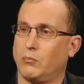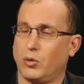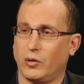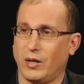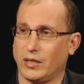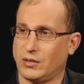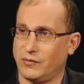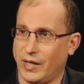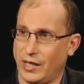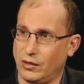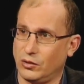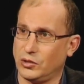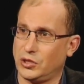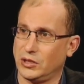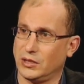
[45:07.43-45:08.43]
progressive
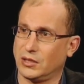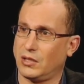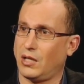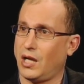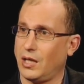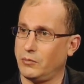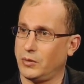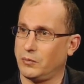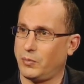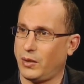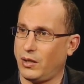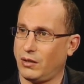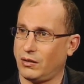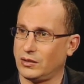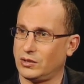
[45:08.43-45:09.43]
energy and climate
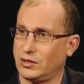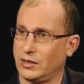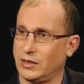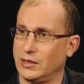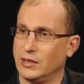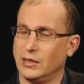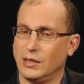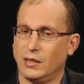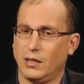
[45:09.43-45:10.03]
policy